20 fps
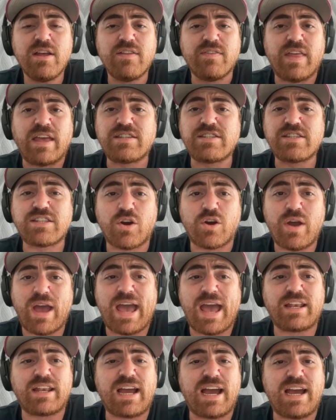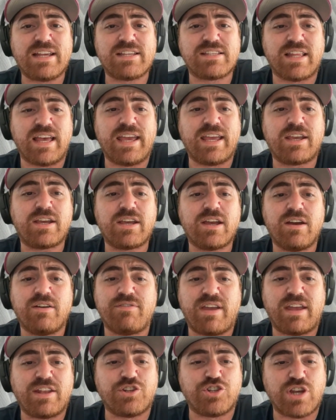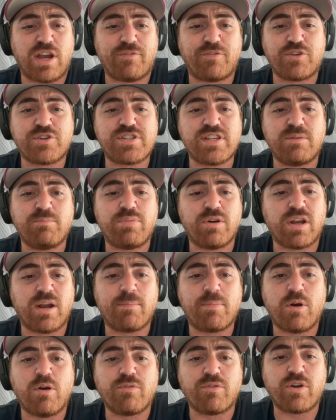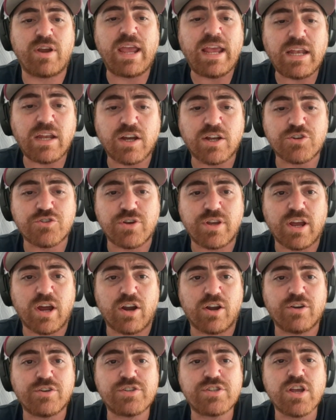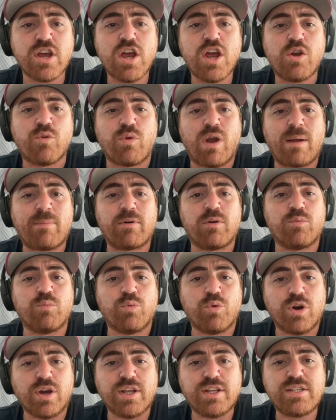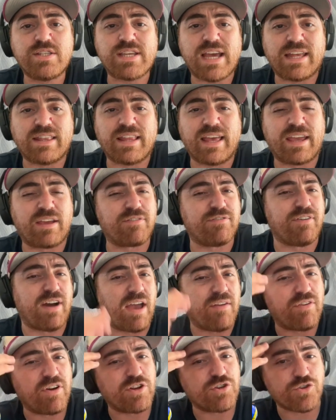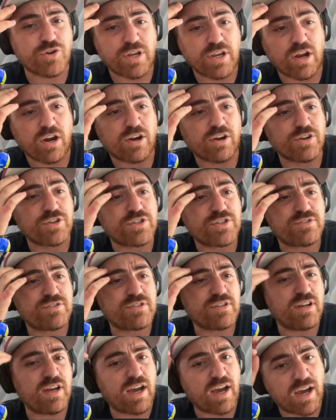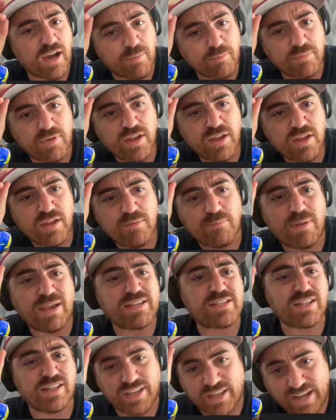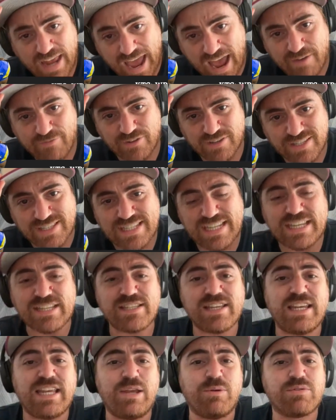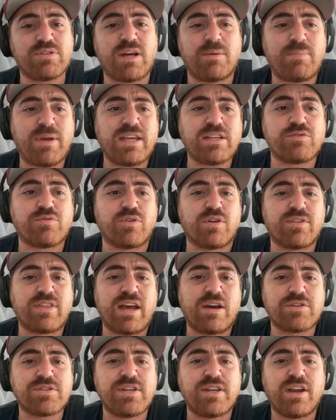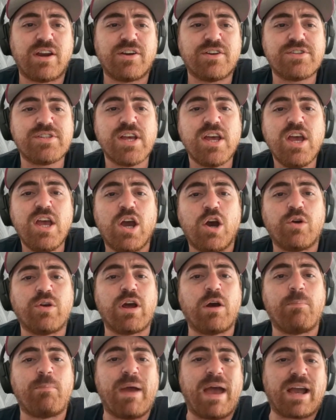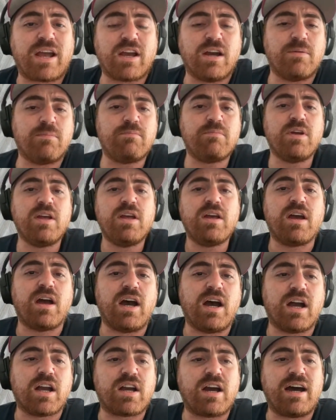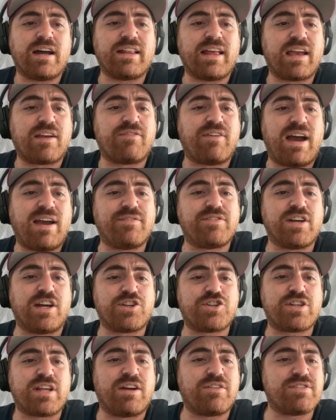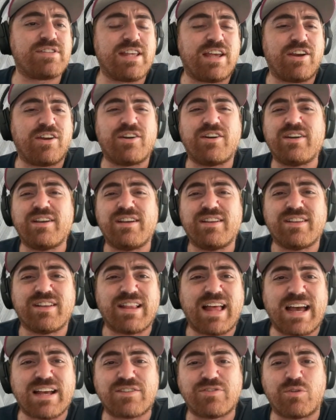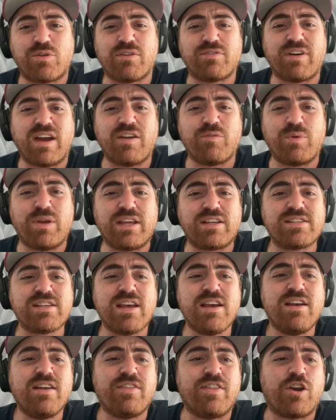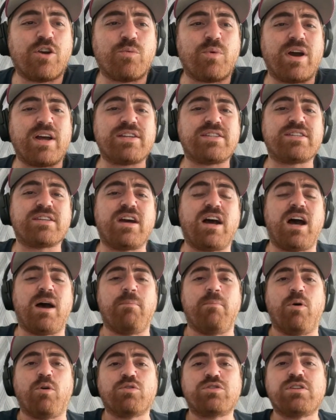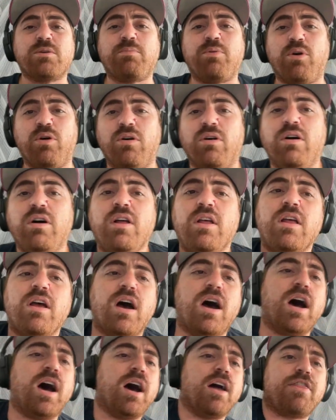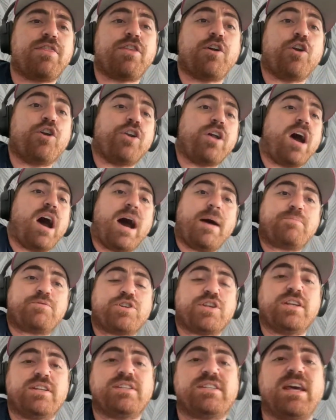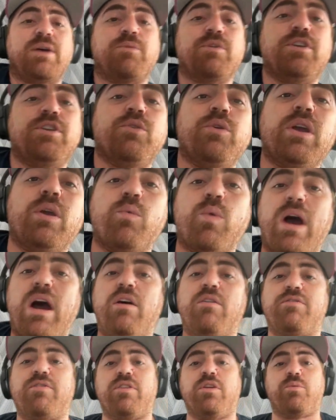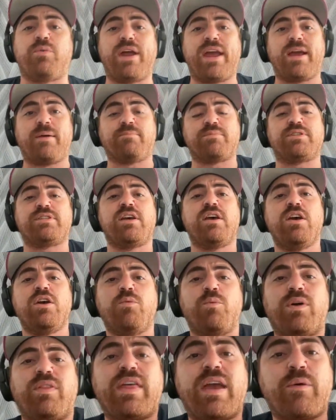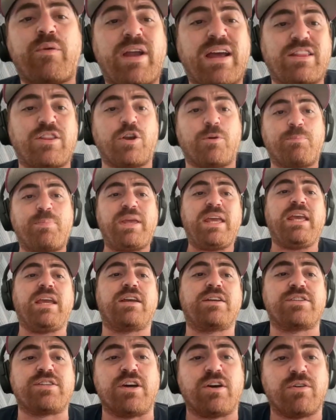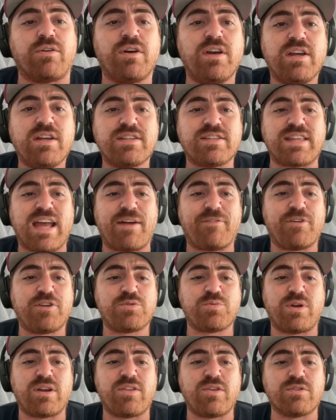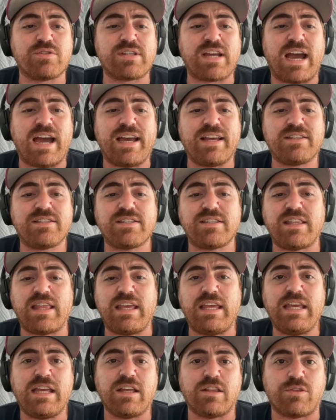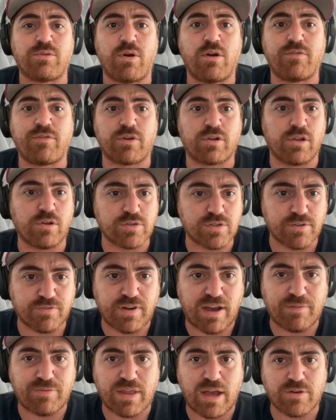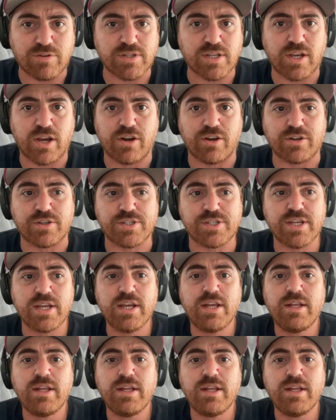They still had guys like Van Jefferson put up over 800 yards. Robert Woods had like 500 yards basically in half a season. He was on pace for 1,000 yards. Odell Beckham caught like 5 touchdowns there in the last 4 or 5 weeks. There was multiple third options that were doing well for the Rams when they were at their peak. So Stafford's one of those guys that he could throw for close to 5,000 yards.